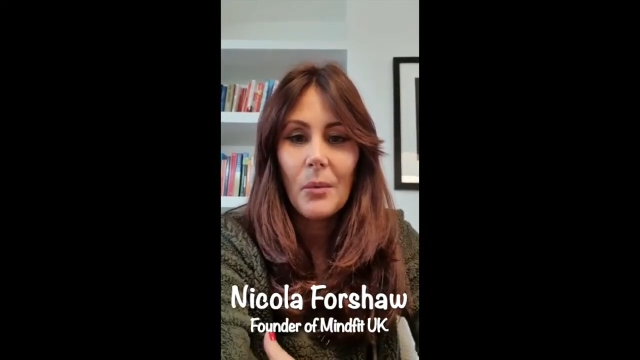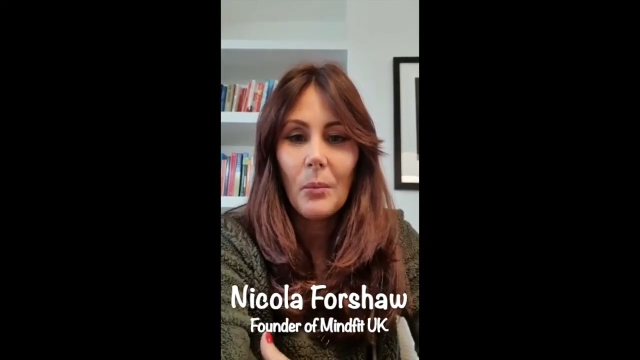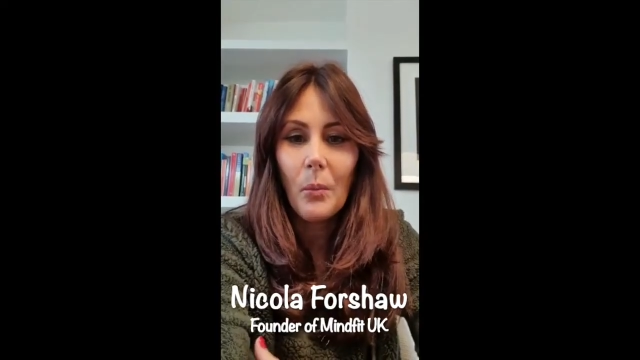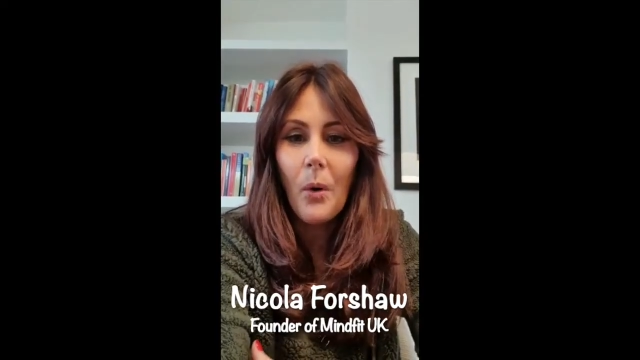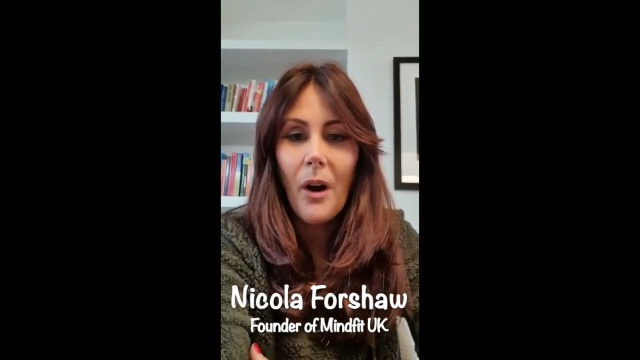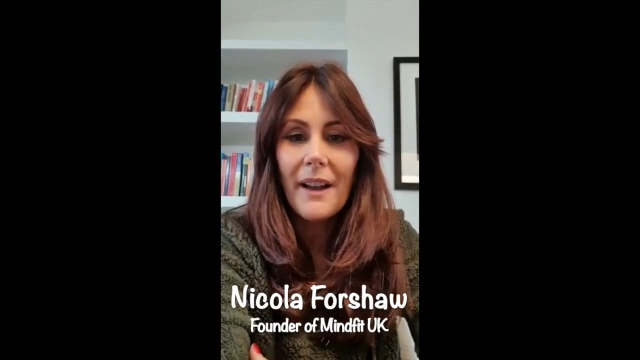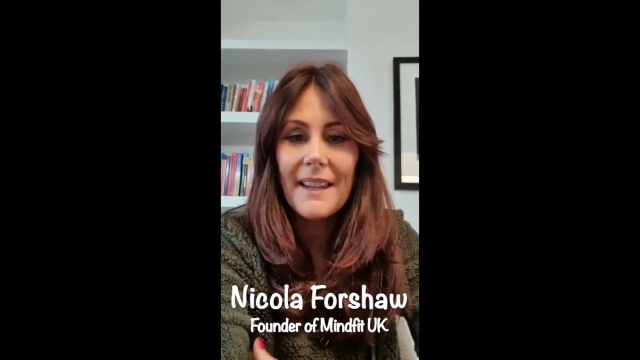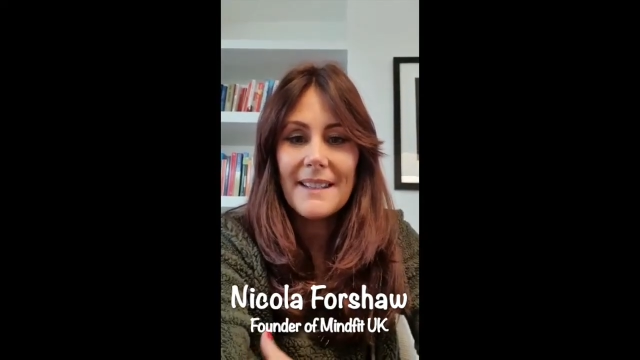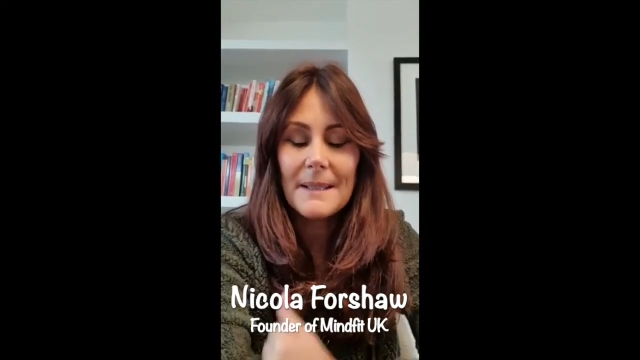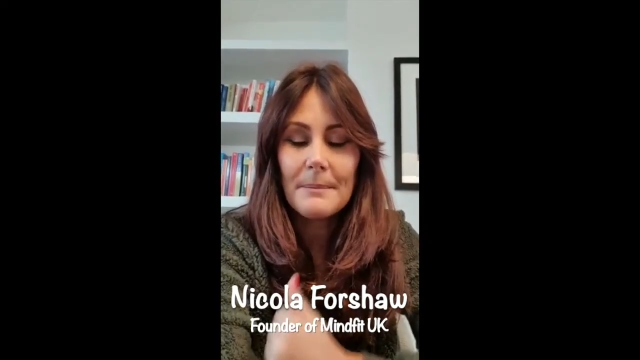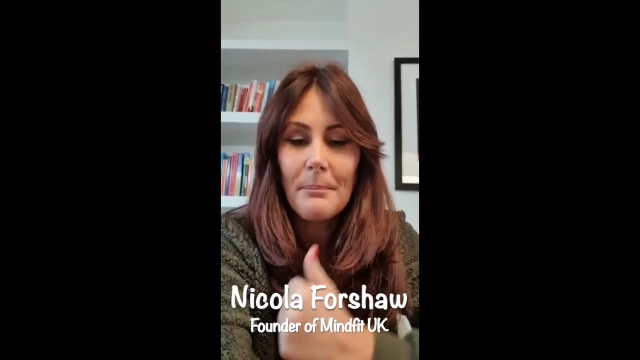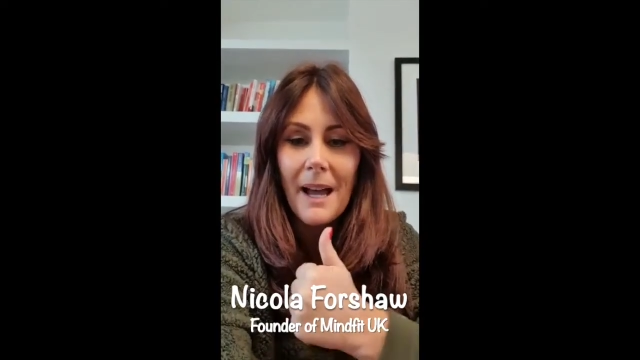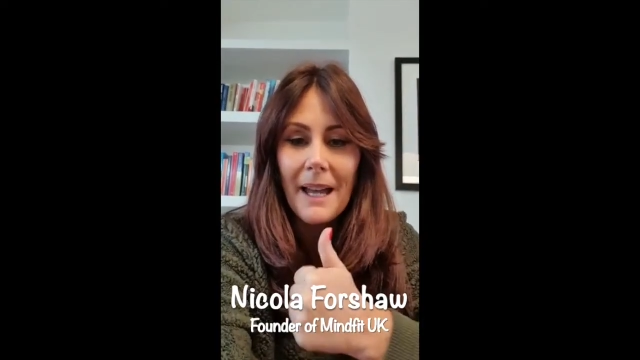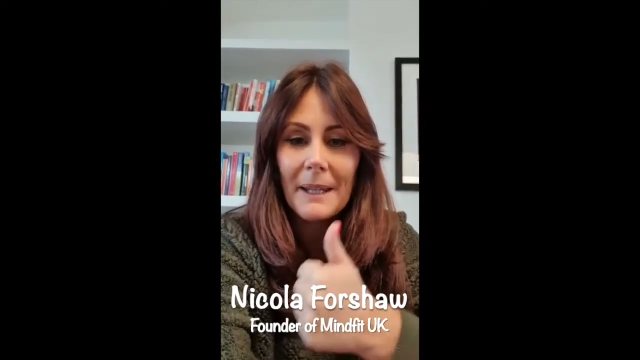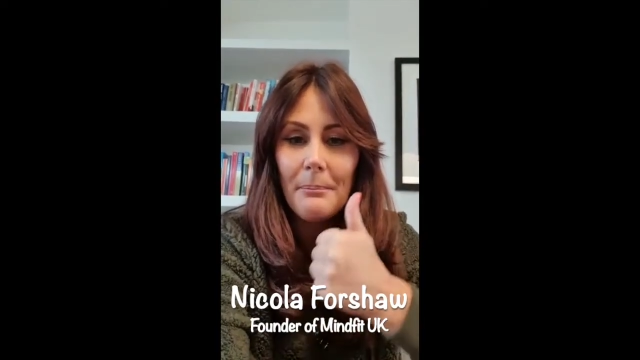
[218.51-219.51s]
what is
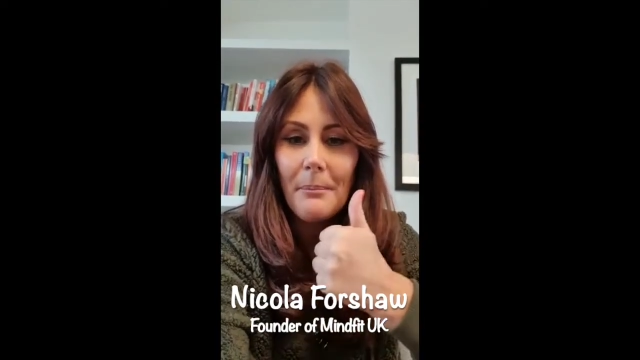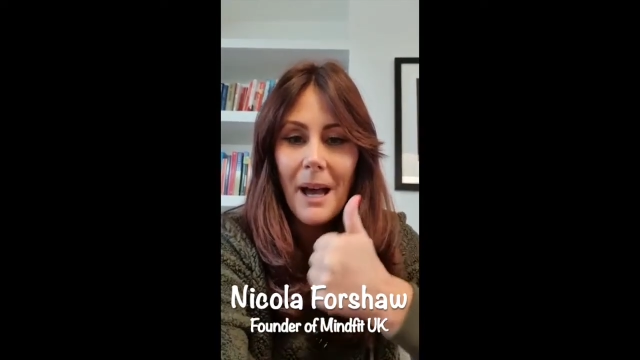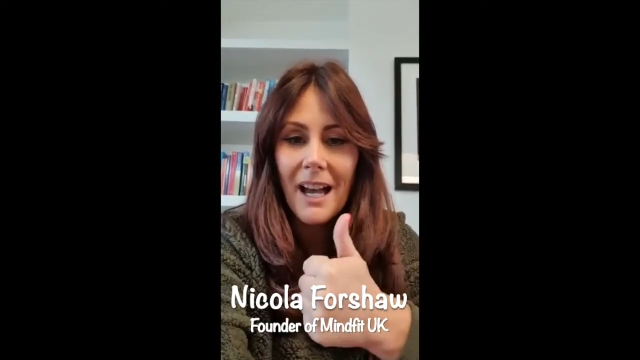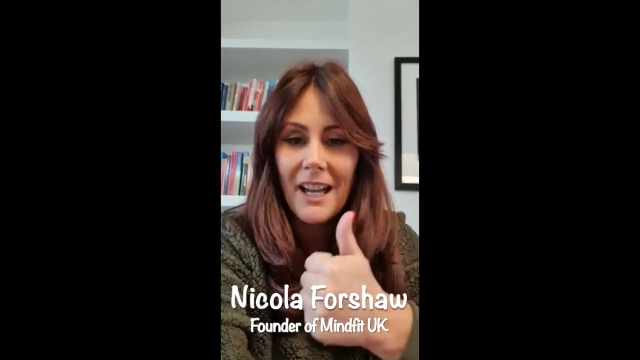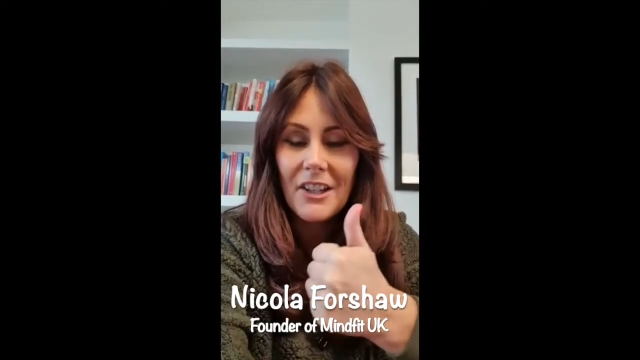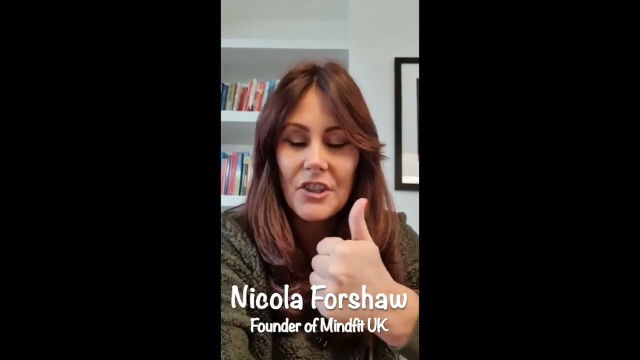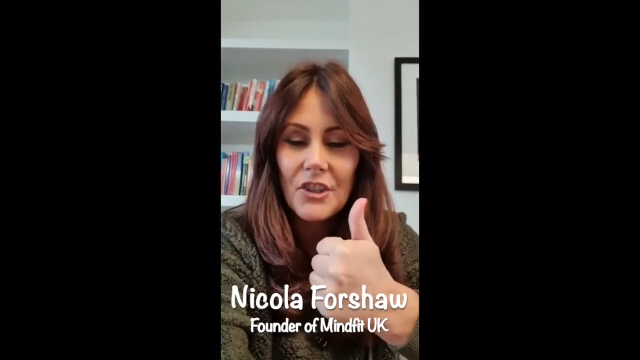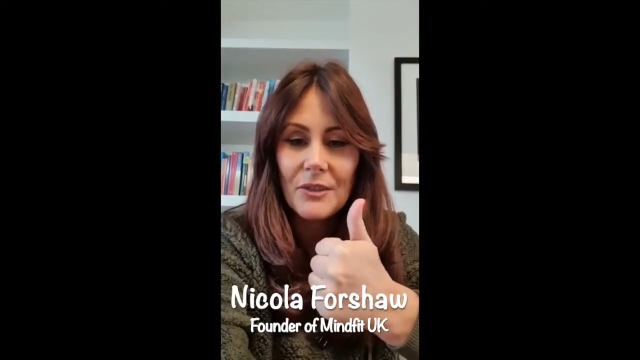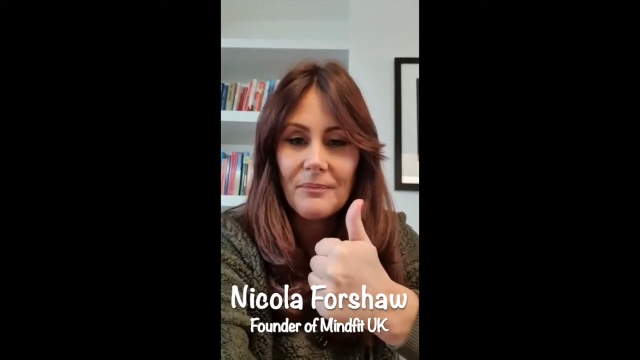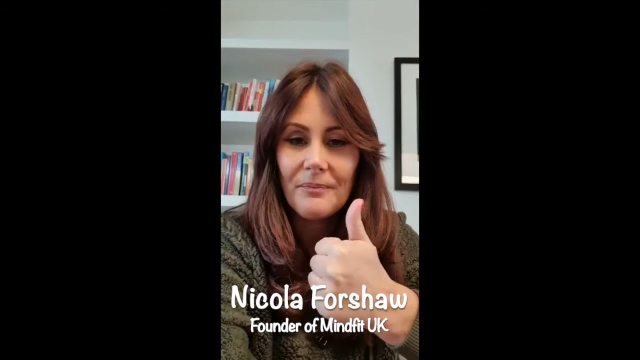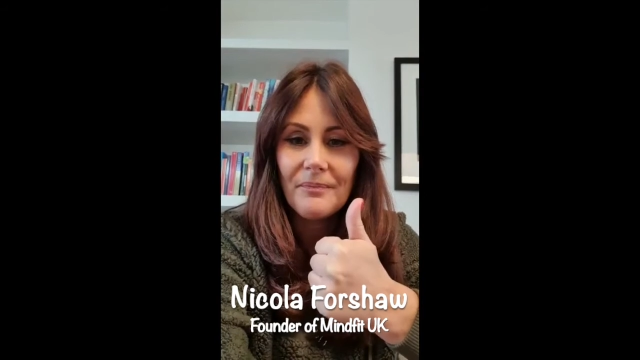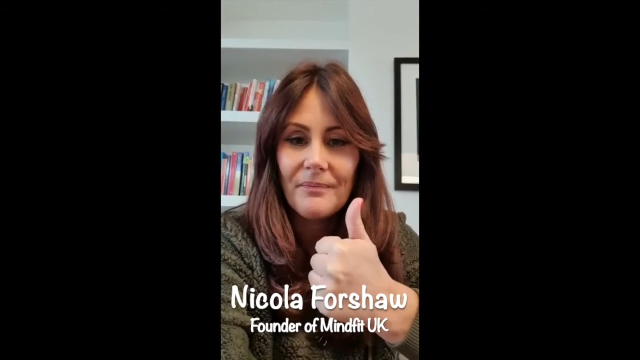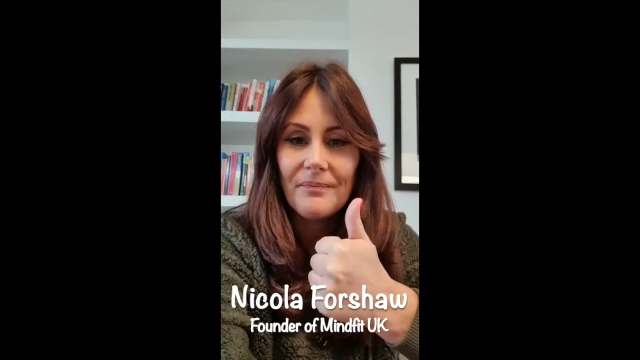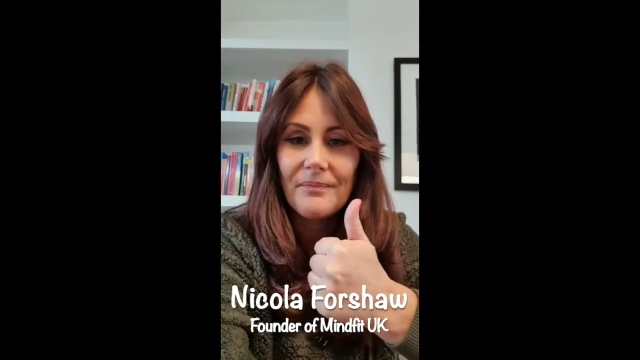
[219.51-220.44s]
my passion?